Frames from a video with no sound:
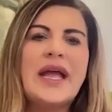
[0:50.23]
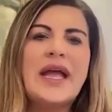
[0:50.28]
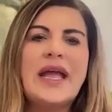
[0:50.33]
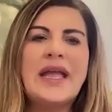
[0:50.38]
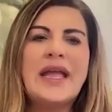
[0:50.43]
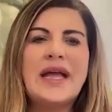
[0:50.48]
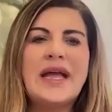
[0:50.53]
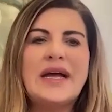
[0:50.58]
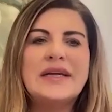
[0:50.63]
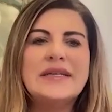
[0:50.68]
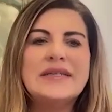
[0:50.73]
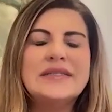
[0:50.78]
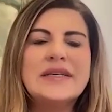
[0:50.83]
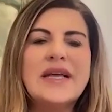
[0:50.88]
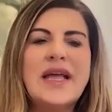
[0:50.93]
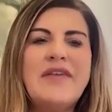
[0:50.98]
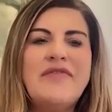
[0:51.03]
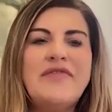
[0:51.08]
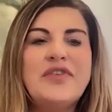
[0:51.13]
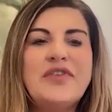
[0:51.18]
and
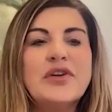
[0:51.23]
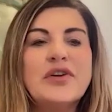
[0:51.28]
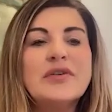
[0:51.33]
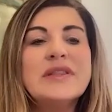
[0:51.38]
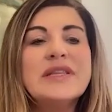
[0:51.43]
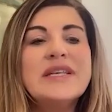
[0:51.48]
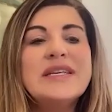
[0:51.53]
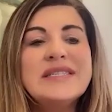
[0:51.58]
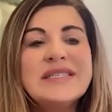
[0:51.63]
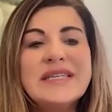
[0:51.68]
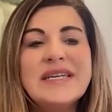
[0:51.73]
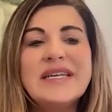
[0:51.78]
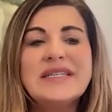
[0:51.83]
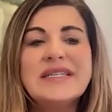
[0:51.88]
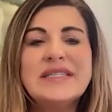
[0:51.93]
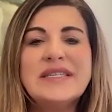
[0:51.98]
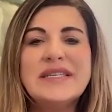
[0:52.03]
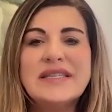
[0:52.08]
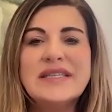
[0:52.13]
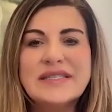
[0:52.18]
if you're
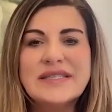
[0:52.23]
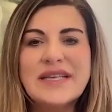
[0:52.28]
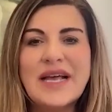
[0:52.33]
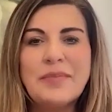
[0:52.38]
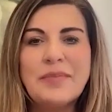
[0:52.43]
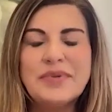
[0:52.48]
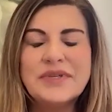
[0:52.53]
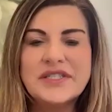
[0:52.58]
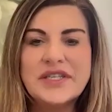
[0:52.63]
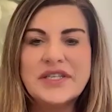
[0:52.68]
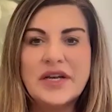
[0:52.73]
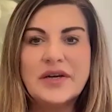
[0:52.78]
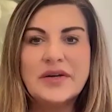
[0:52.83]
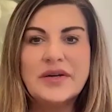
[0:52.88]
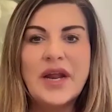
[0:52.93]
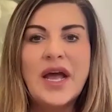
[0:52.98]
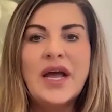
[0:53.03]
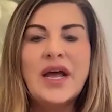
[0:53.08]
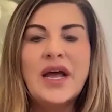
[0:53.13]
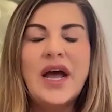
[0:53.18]
listening to this episode,